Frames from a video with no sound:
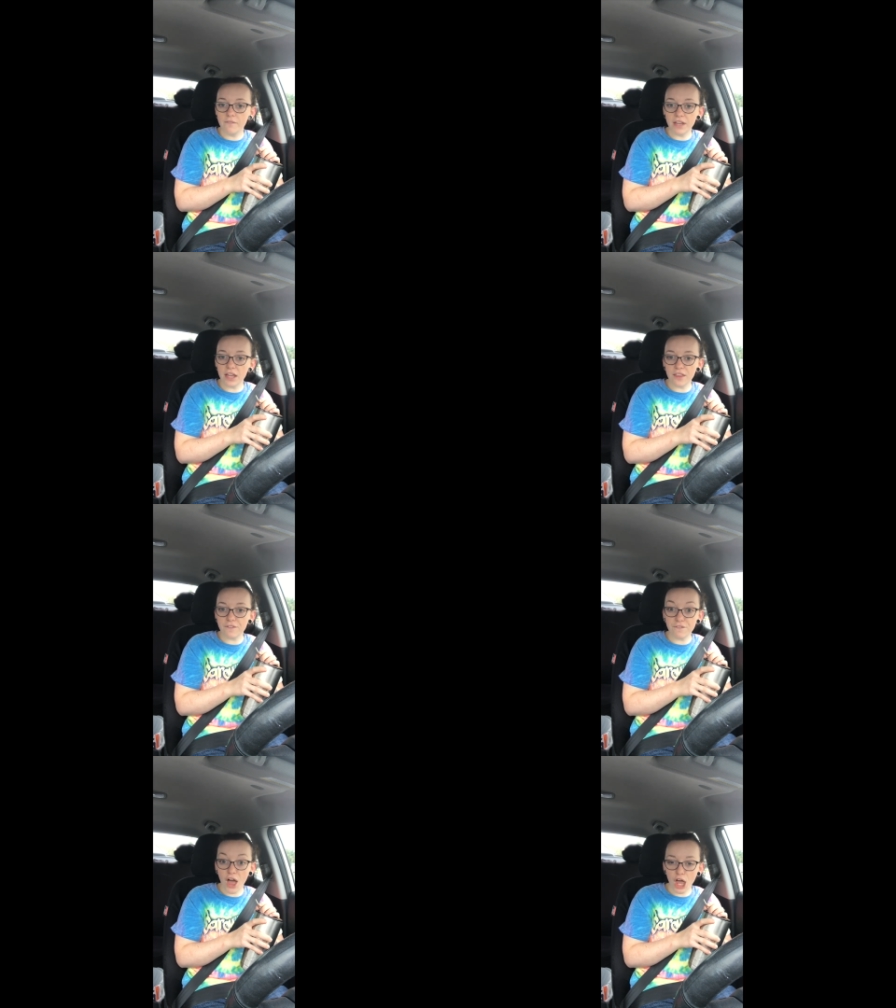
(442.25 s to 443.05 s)
via
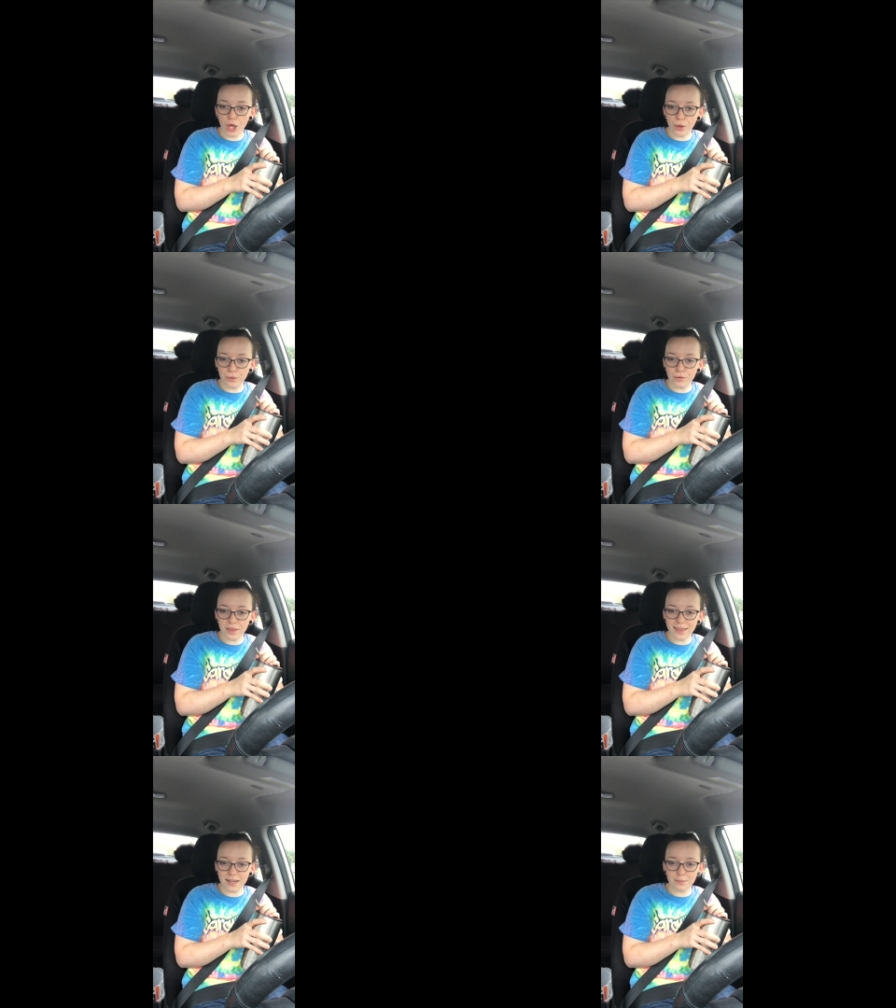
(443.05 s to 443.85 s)
the phone
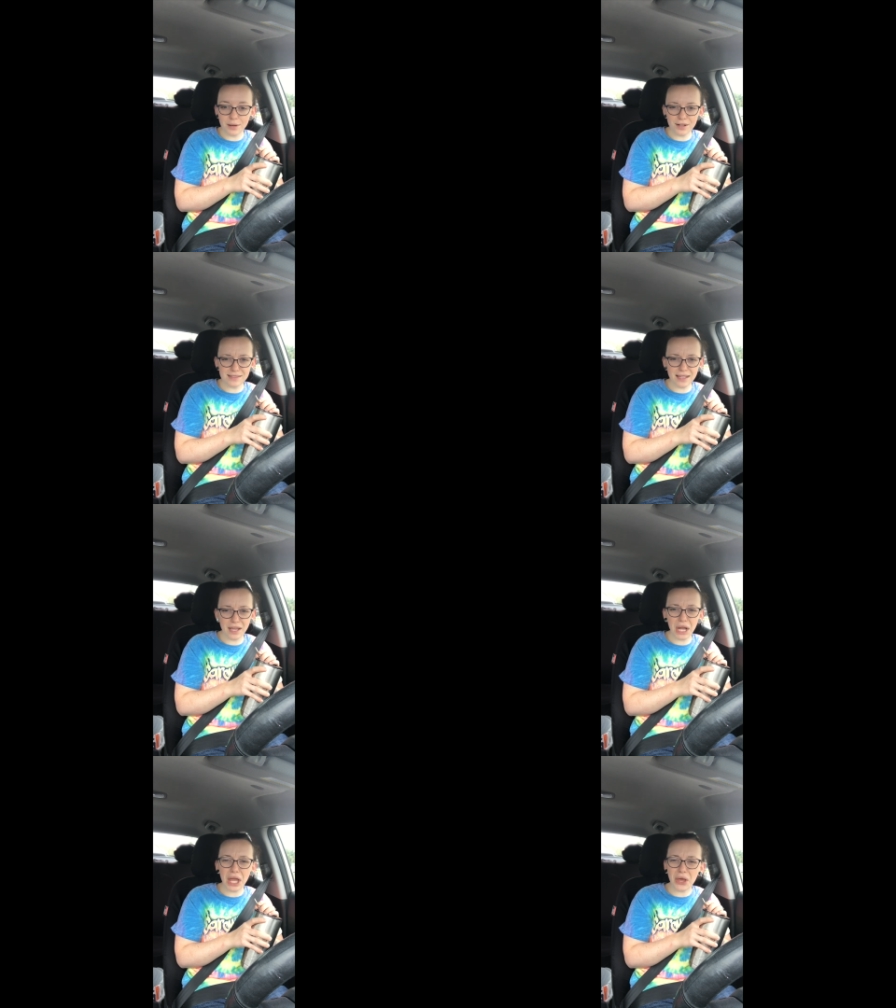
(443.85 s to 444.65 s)
than in
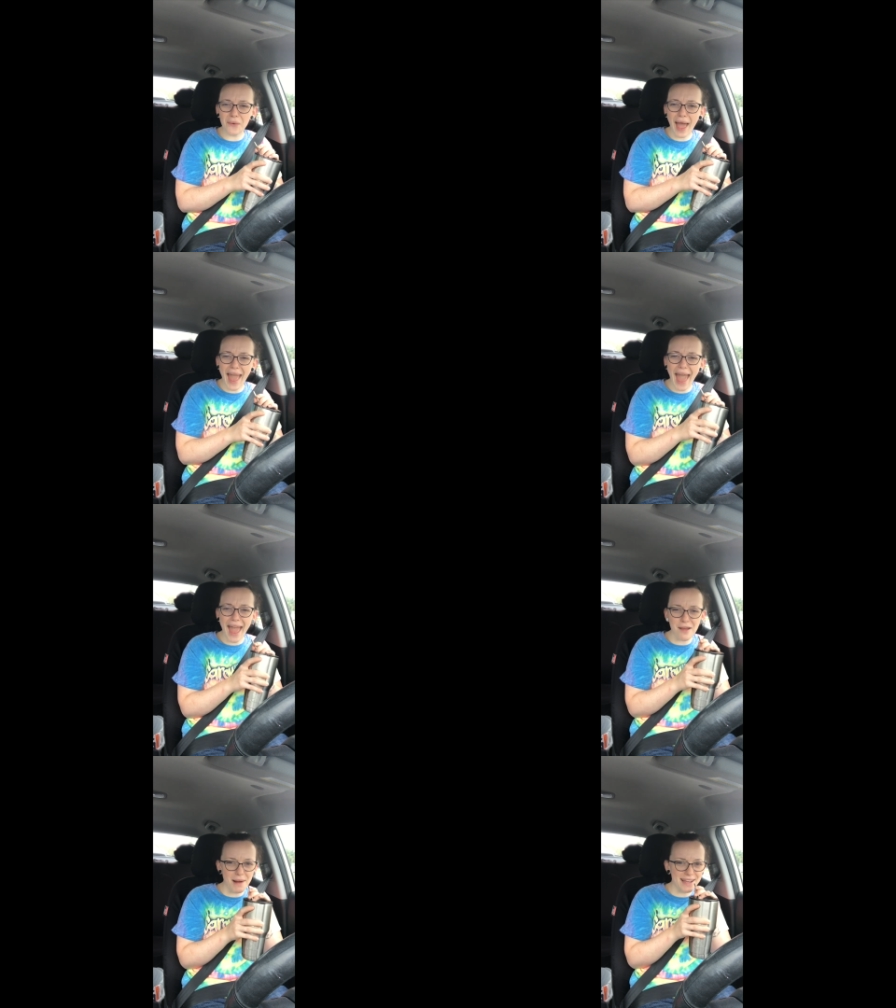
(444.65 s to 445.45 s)
person. Ew,
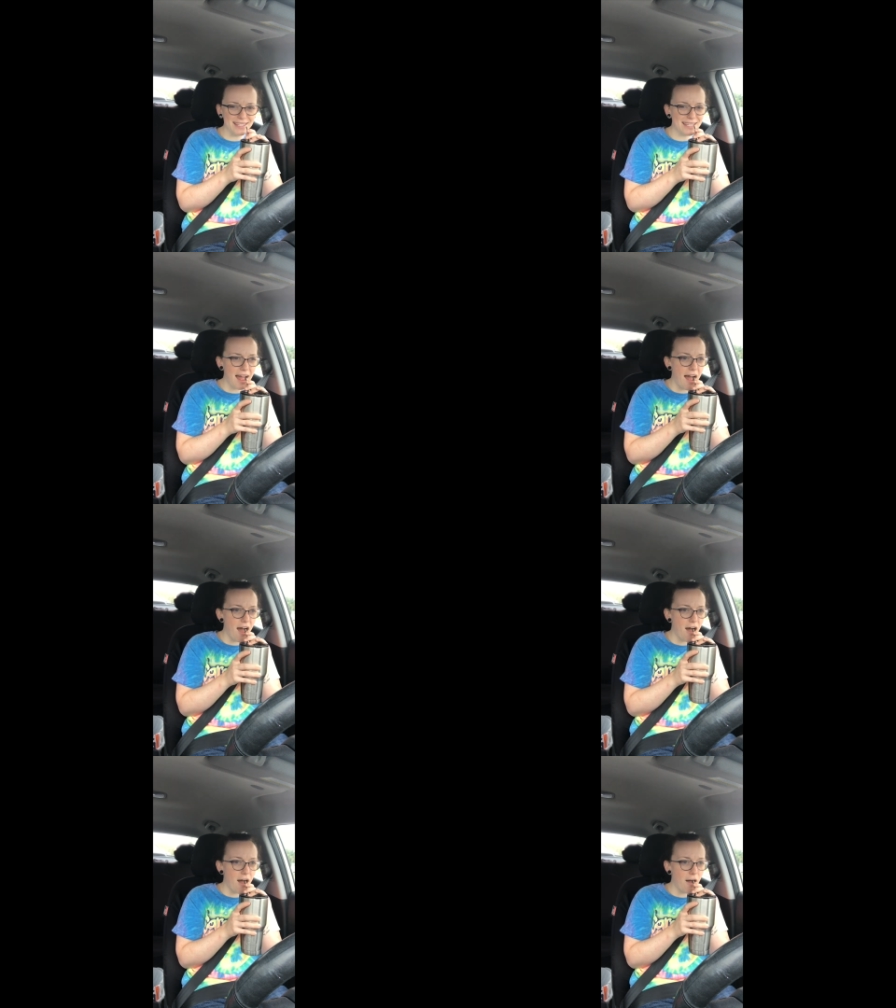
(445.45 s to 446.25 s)
I hate
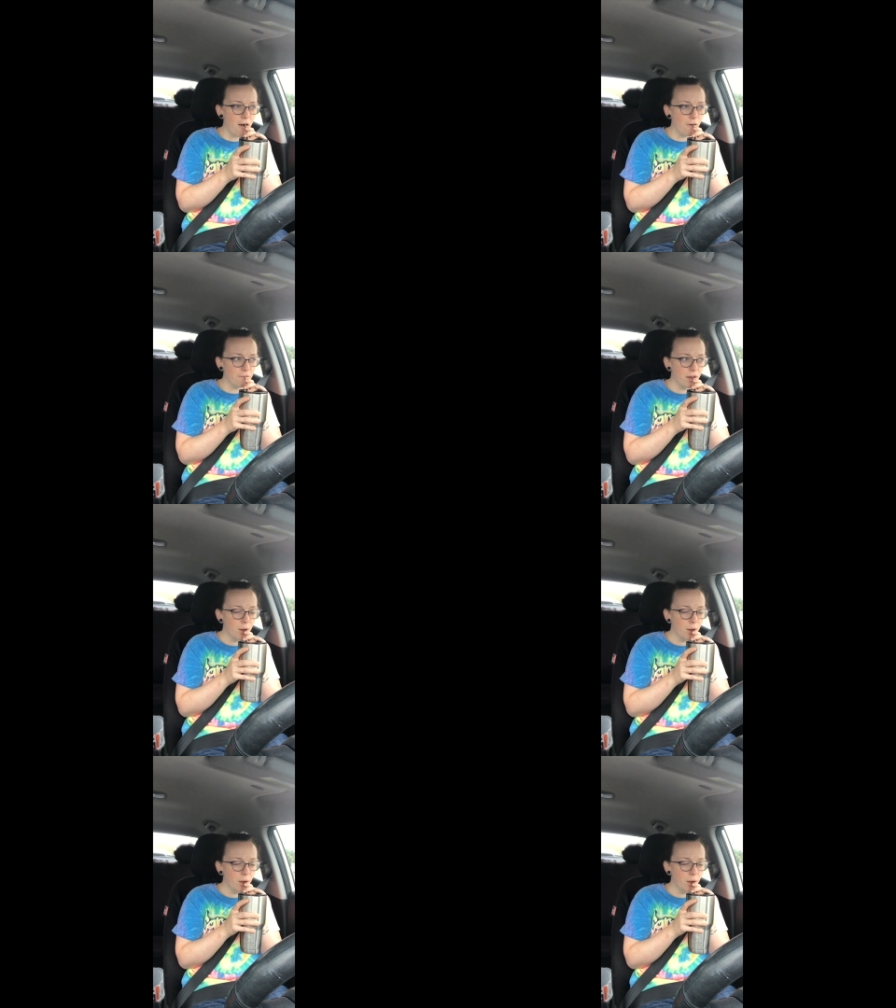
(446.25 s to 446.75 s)
myself.